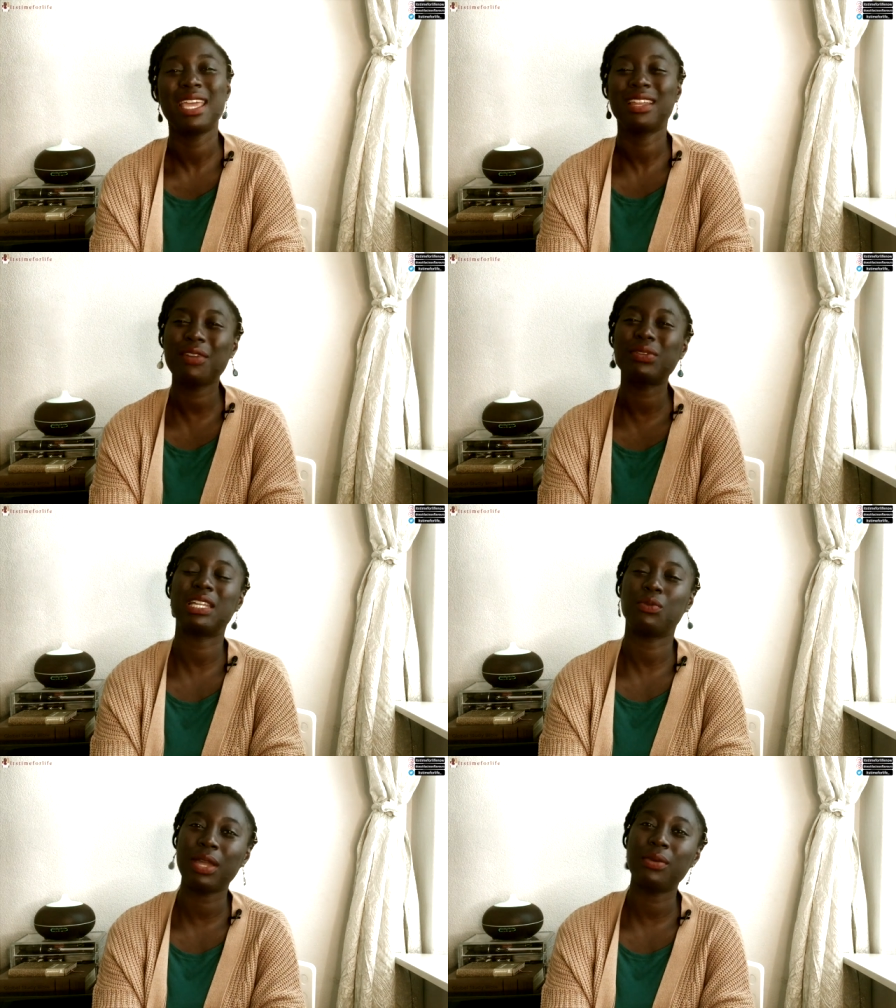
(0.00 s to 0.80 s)
They loved
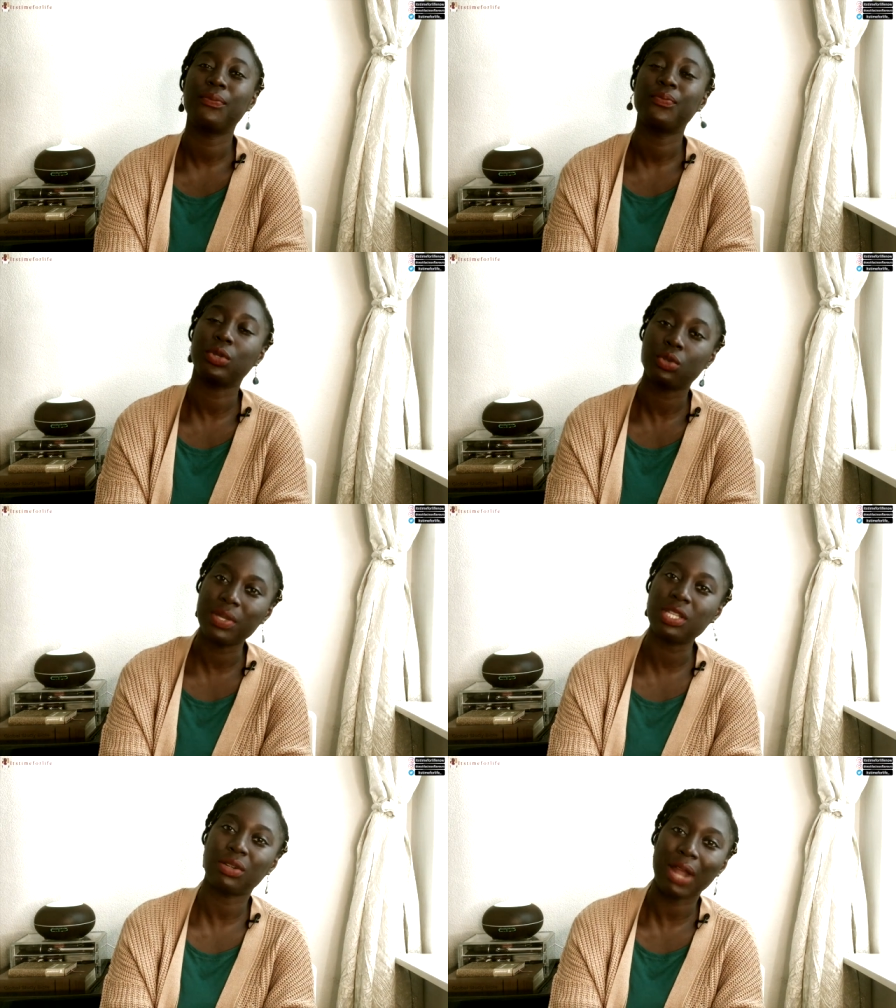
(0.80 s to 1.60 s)
getting away with
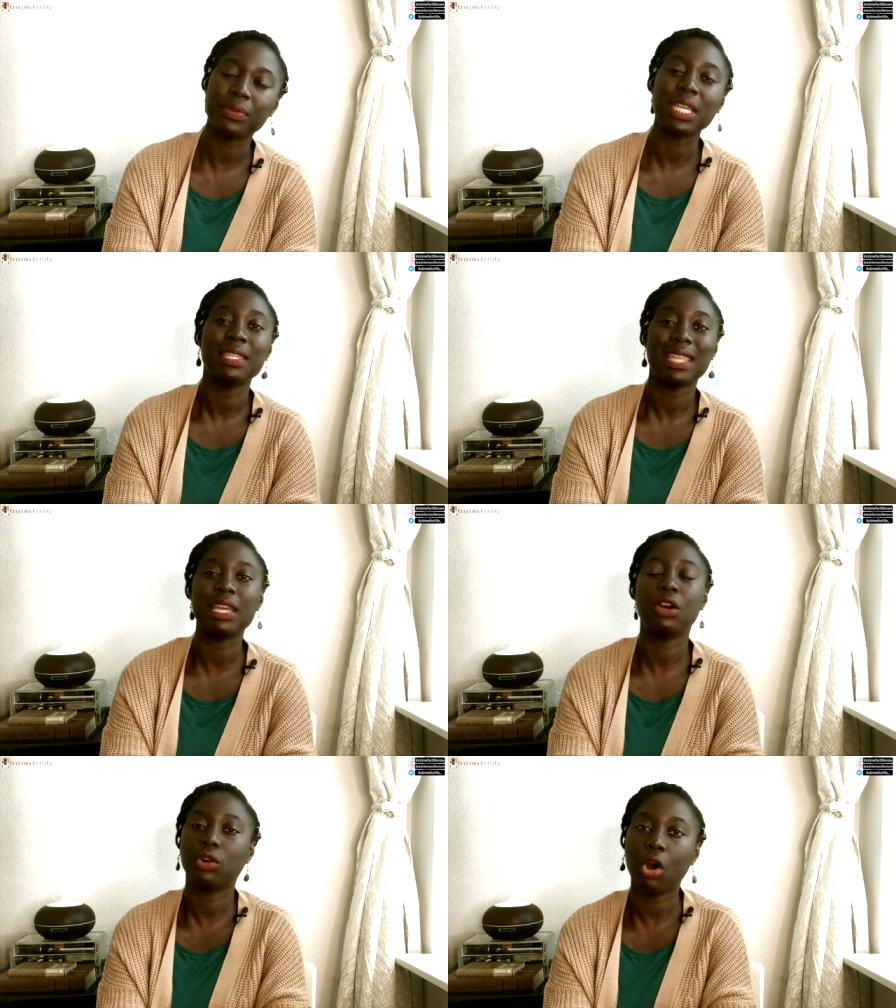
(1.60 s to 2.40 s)
committing crimes. Then they
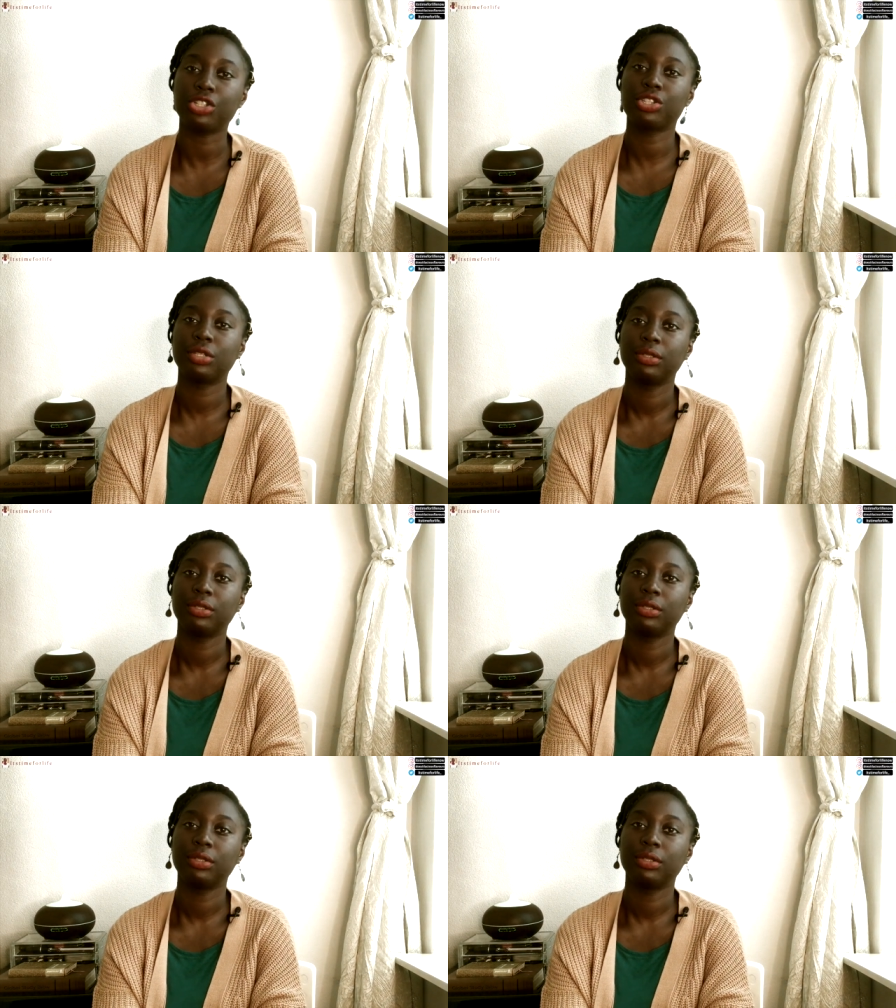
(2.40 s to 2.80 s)
got caught.